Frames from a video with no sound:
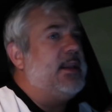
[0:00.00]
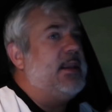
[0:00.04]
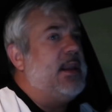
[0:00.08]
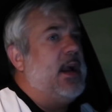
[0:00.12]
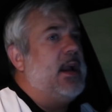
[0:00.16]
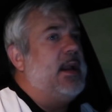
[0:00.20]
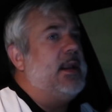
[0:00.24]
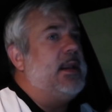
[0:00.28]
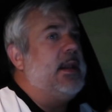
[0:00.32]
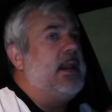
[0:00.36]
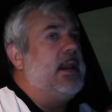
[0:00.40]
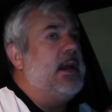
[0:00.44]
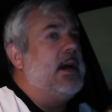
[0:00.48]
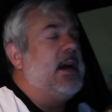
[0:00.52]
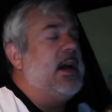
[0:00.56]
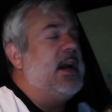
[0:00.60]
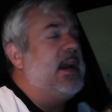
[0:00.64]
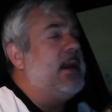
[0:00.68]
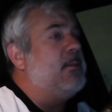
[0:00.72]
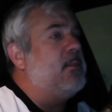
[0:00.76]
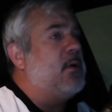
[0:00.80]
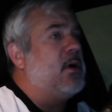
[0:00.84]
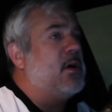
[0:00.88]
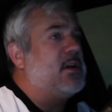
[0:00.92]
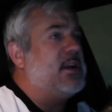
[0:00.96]

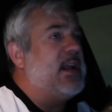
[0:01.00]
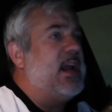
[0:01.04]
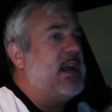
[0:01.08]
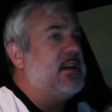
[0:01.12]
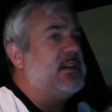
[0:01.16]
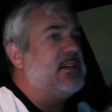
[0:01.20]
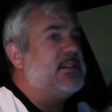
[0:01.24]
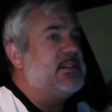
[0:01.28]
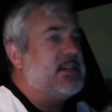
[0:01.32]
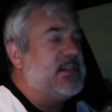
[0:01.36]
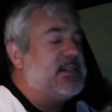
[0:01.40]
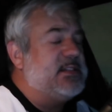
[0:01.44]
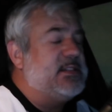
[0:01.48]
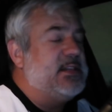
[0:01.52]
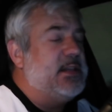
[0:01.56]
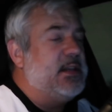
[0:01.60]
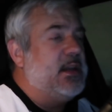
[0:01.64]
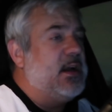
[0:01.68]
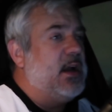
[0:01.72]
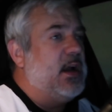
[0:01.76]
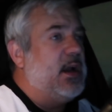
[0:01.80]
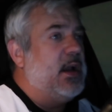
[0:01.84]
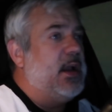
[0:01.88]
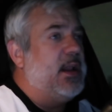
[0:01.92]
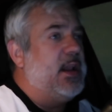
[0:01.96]
99 marked down to
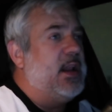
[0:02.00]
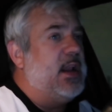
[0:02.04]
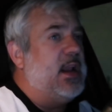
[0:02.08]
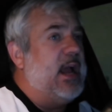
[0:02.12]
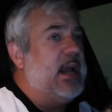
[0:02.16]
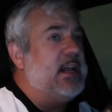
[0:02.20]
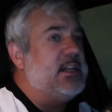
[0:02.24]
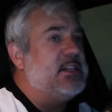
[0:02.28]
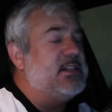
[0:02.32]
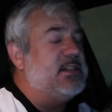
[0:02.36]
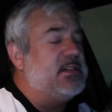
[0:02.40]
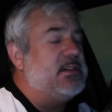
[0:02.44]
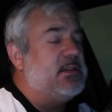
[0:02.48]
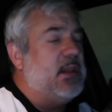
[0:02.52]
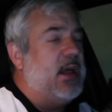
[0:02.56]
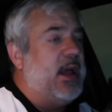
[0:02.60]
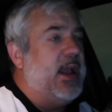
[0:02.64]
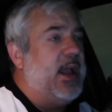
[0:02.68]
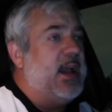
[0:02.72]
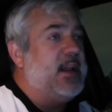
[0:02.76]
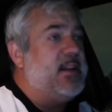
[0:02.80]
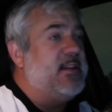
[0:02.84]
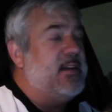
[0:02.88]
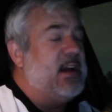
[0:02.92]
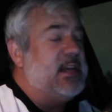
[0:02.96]
69 and I didn't
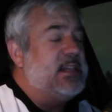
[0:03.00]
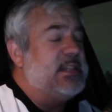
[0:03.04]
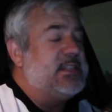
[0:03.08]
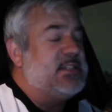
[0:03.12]
like I,